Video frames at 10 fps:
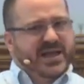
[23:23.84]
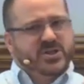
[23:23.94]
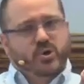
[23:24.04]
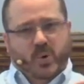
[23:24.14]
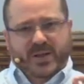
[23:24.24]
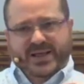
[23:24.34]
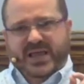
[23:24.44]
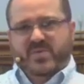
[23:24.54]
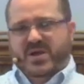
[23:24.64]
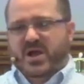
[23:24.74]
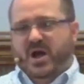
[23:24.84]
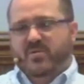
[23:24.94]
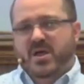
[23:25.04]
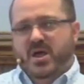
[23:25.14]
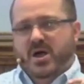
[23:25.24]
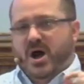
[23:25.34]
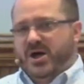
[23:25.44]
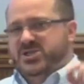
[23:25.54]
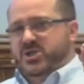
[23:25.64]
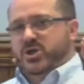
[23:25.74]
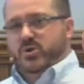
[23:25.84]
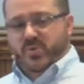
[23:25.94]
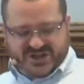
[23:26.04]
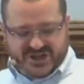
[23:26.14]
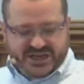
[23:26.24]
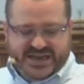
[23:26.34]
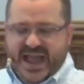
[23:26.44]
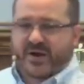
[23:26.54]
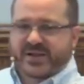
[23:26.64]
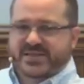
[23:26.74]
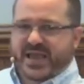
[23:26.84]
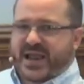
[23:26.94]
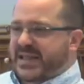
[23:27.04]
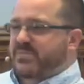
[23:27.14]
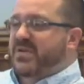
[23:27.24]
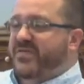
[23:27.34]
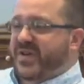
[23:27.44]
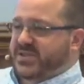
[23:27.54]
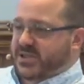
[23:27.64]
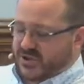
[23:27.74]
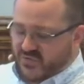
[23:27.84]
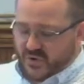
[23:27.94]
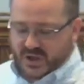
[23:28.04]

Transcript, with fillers: quickly can become us reaching down and saying, Let me fix this for you.